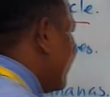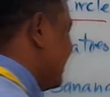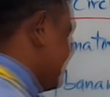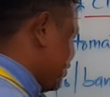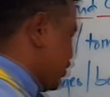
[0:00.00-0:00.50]

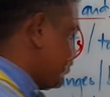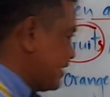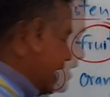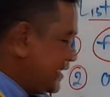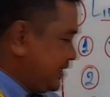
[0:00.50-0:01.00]
He is
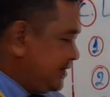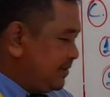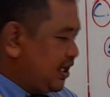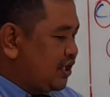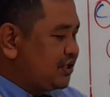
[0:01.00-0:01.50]
correct
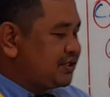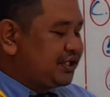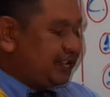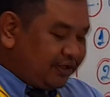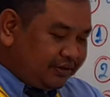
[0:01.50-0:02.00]
because,
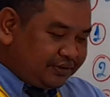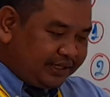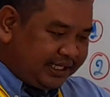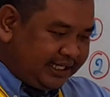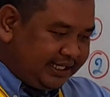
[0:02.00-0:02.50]
you know, you
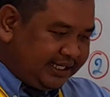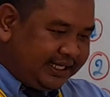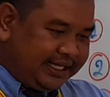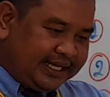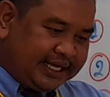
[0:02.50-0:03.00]
can
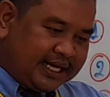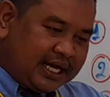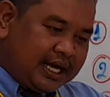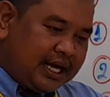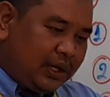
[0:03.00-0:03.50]
hear
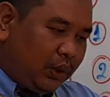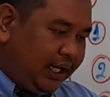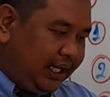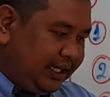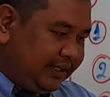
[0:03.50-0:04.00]

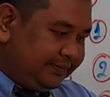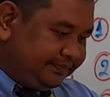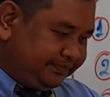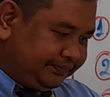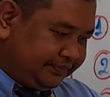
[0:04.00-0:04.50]
while
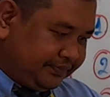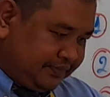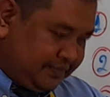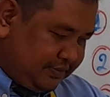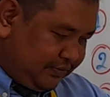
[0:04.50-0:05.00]

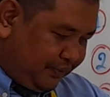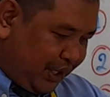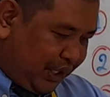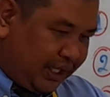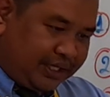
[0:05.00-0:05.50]

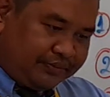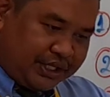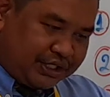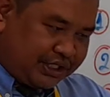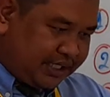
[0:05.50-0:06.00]
Where
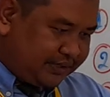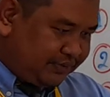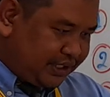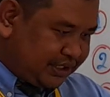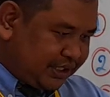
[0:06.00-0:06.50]
is
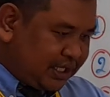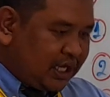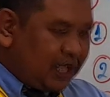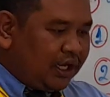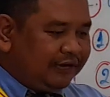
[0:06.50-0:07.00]
it?
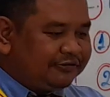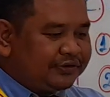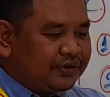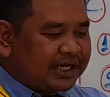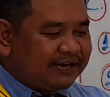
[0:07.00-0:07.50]
All
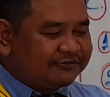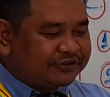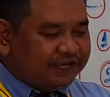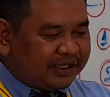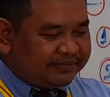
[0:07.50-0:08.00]
fruit come
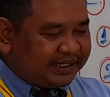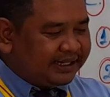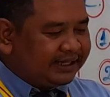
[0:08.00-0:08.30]
from